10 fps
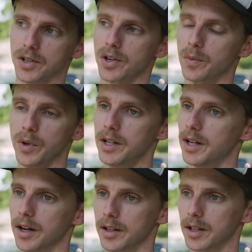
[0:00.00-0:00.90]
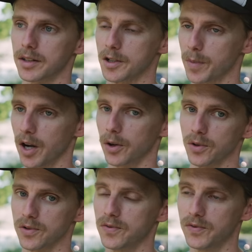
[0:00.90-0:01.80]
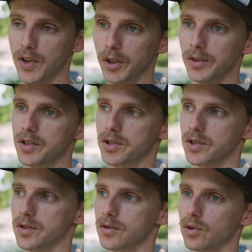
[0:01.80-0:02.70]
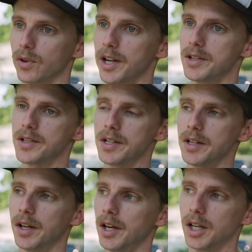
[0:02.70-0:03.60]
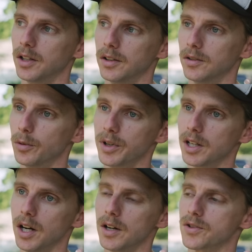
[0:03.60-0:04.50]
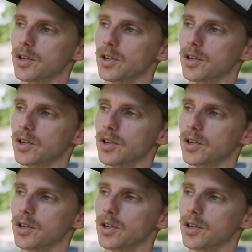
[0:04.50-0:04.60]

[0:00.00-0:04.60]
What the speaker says: I said, we gotta get these potholes filled. This is crazy. Nobody cared.